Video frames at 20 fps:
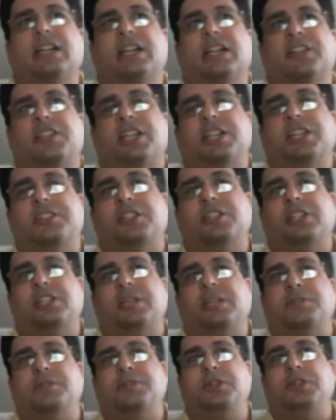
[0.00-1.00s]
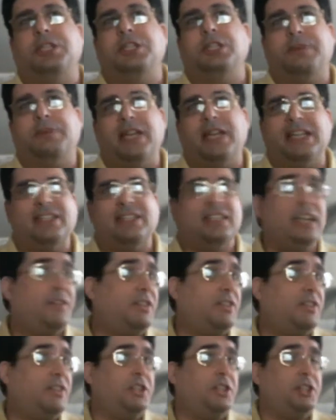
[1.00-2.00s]
things in Clip Studio Paint that I've
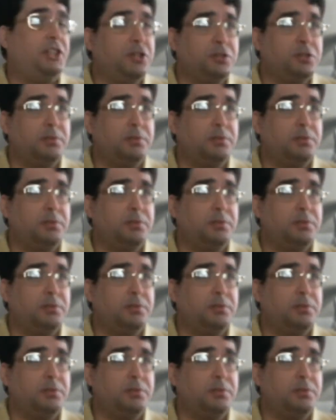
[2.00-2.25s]
never used